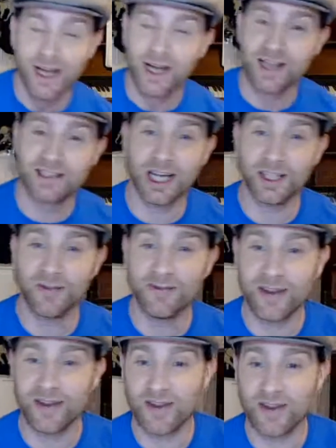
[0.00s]
A ton of
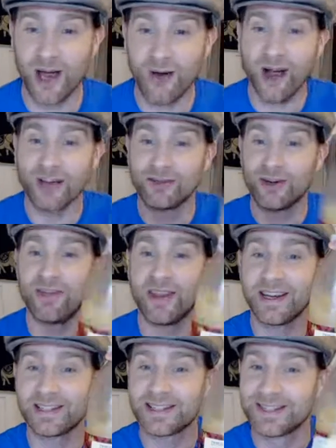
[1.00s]
feathers. No, I dropped
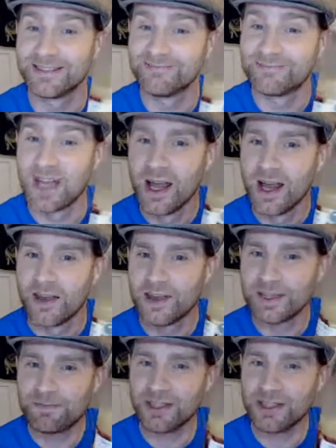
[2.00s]
this.
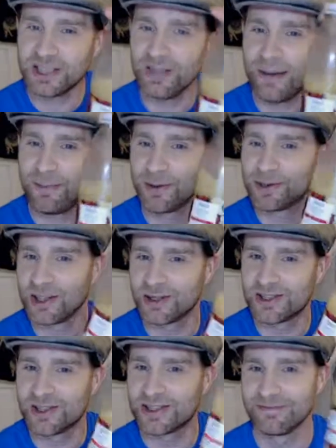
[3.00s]
This bottle of apple
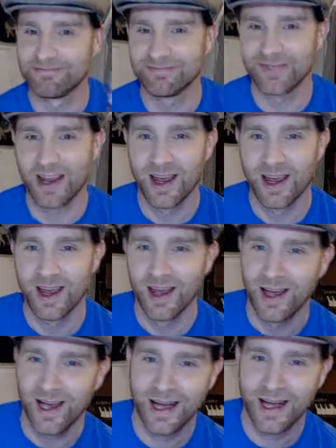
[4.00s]
juice.
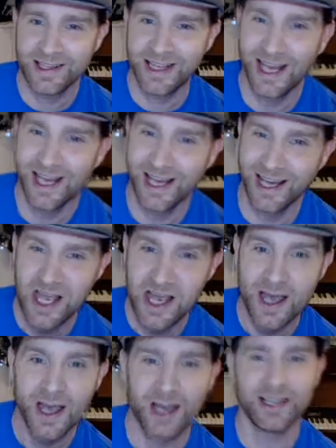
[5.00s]
And it,
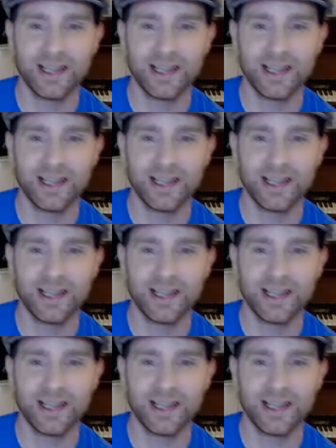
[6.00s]
and it